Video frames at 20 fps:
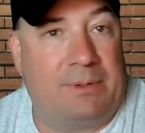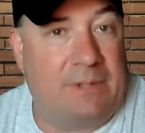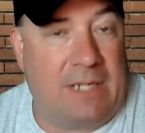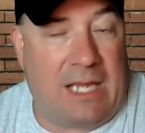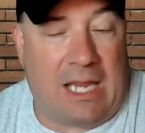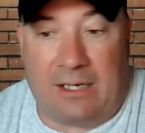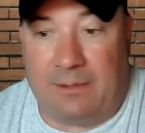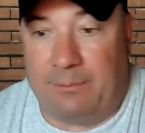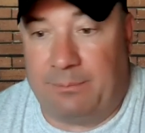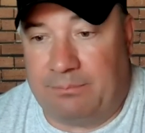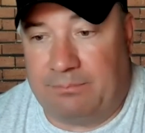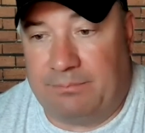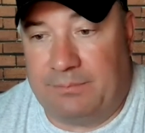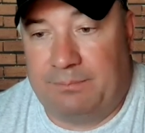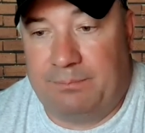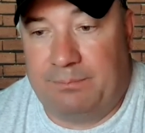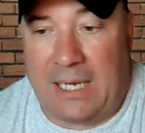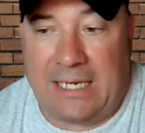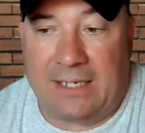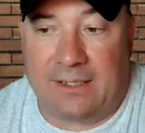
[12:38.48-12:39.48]
I'm
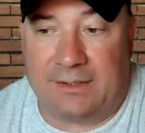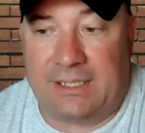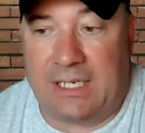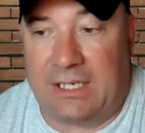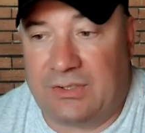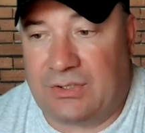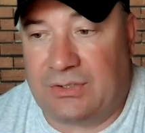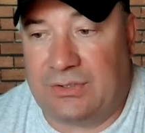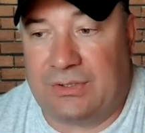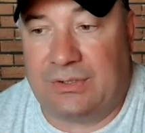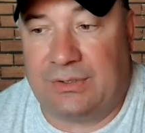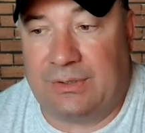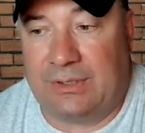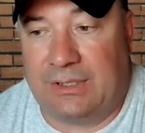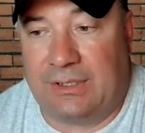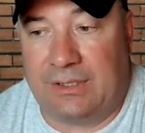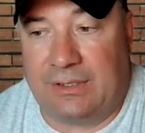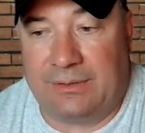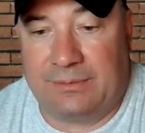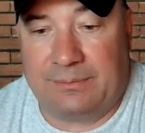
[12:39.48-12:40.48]
paying attention to,
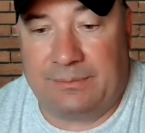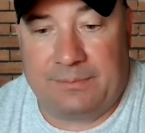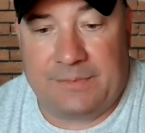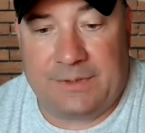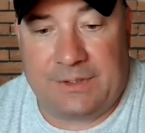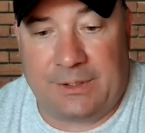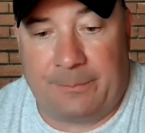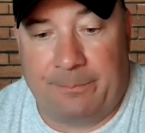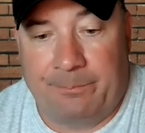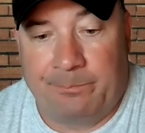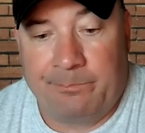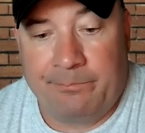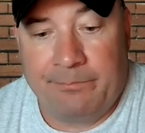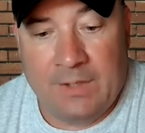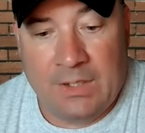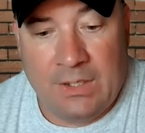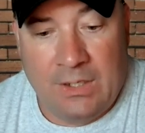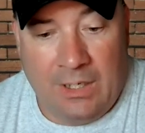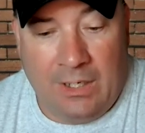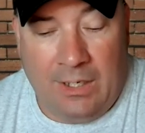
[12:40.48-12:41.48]
So
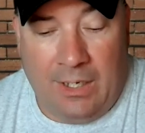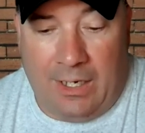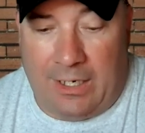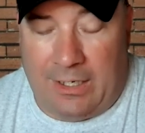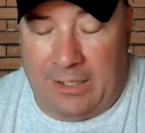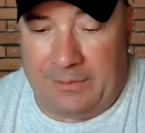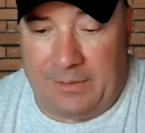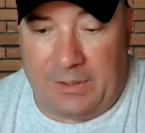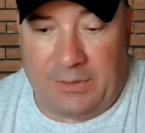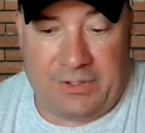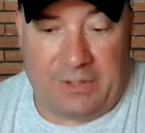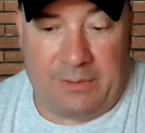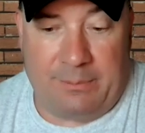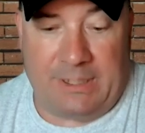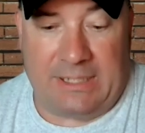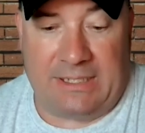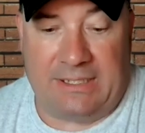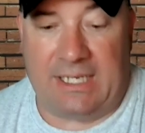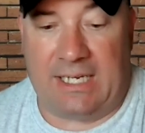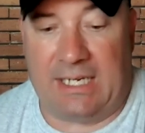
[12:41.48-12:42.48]
those are the
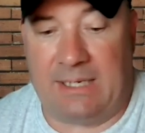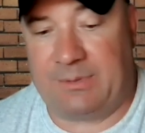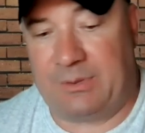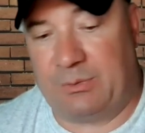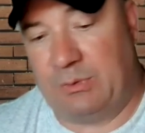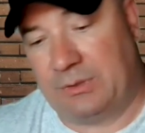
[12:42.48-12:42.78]
big games.